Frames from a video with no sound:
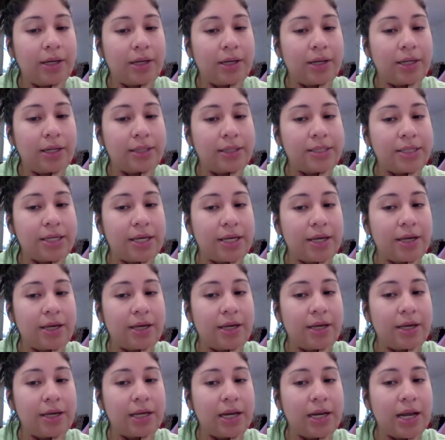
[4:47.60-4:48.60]
let's
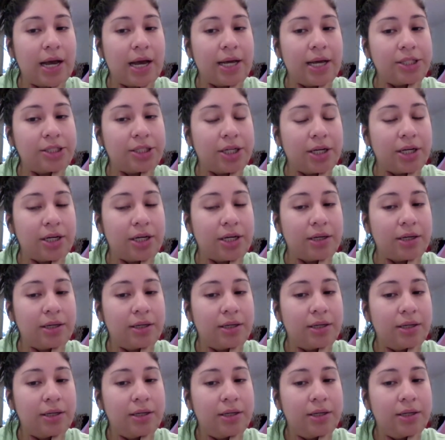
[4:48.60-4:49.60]
see, Elijah.
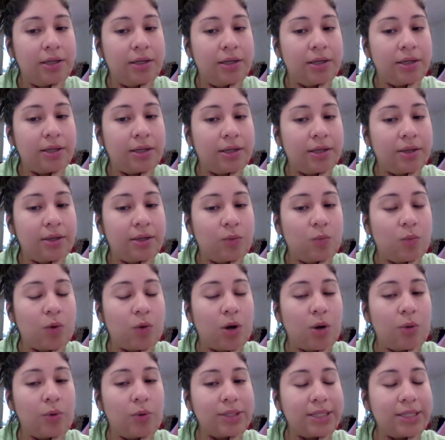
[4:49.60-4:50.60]

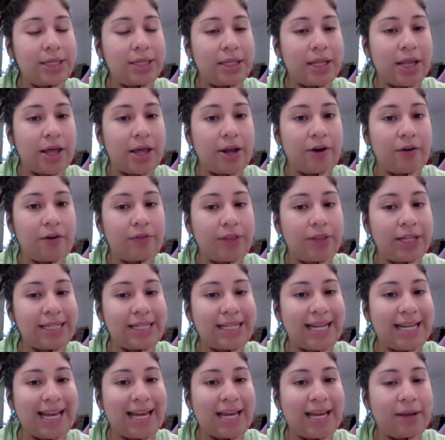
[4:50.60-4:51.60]
What was the letter of the
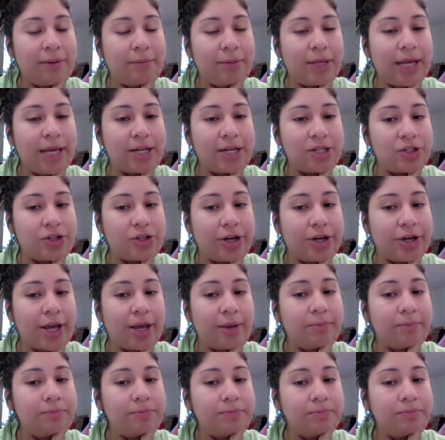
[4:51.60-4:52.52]
day yesterday?